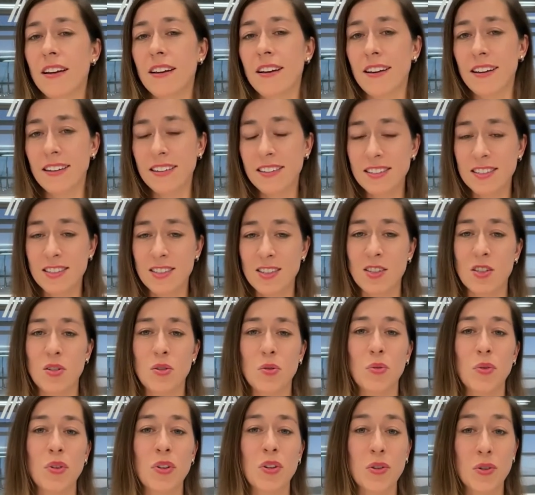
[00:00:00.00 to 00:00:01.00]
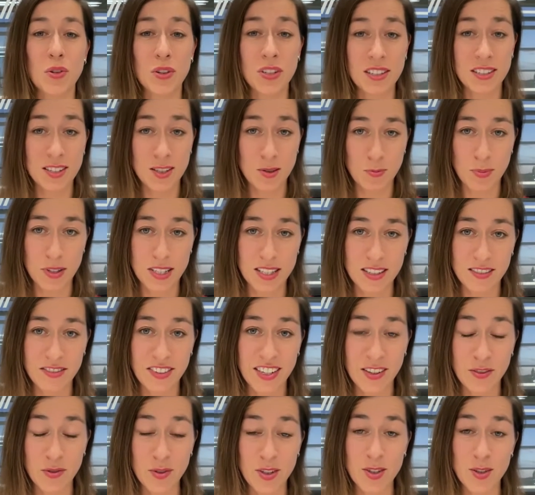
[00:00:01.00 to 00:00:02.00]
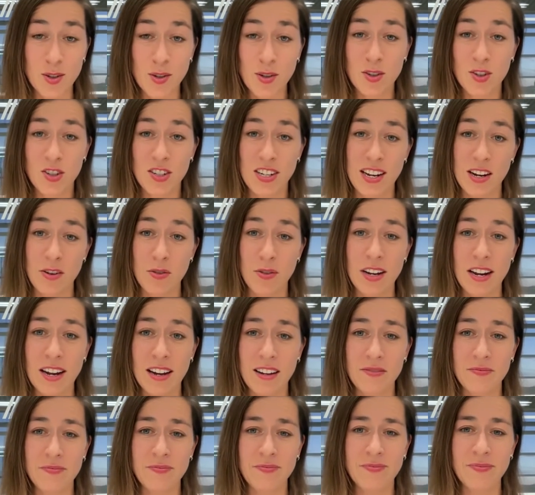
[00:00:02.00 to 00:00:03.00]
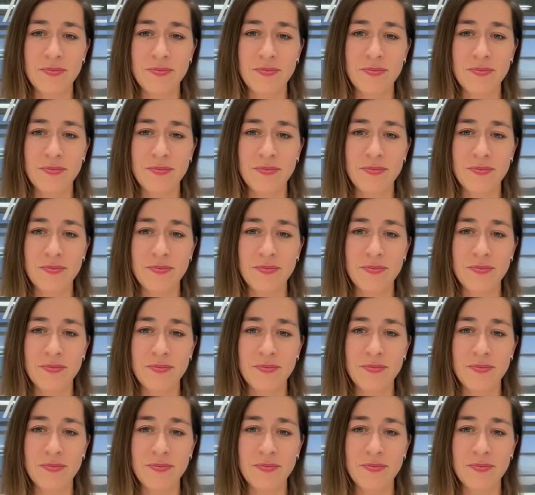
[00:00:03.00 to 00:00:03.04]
and to your specific research area.